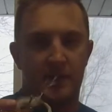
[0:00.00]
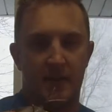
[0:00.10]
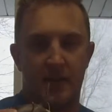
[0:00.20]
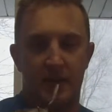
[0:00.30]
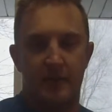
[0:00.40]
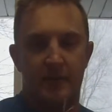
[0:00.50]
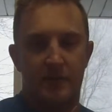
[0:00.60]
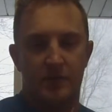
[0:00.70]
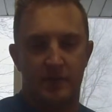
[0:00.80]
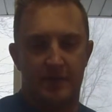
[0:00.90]

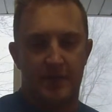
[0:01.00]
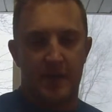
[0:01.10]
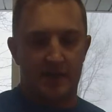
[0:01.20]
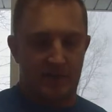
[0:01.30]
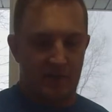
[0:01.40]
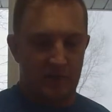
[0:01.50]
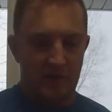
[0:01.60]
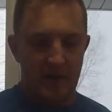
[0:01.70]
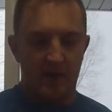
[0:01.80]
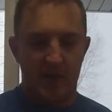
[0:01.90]
individual frog for
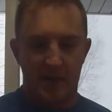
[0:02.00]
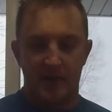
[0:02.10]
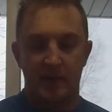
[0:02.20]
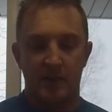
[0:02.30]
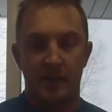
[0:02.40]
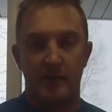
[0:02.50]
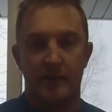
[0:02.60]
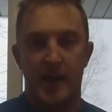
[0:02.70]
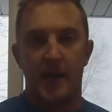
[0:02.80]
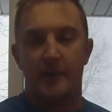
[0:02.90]
quite a while and caught a
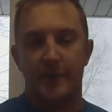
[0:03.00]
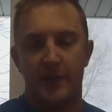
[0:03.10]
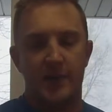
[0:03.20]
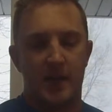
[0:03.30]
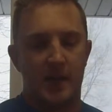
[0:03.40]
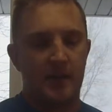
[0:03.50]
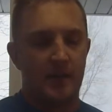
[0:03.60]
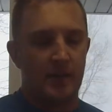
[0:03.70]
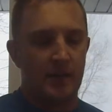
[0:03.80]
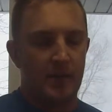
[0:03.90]
lot of fish on it.
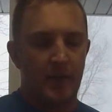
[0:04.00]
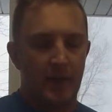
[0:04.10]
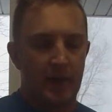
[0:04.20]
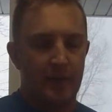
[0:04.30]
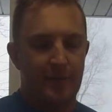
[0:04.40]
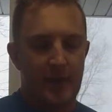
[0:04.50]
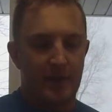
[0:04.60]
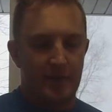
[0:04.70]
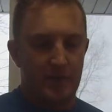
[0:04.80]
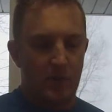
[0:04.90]
And it
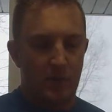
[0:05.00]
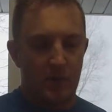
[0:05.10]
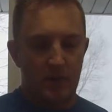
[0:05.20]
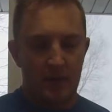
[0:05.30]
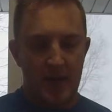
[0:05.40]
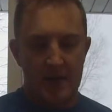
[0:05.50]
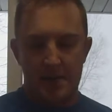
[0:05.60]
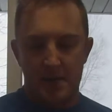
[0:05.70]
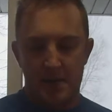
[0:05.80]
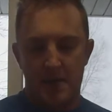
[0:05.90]
finally tore
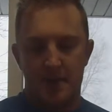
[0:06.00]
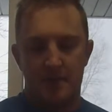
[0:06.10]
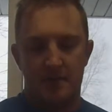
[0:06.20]
at the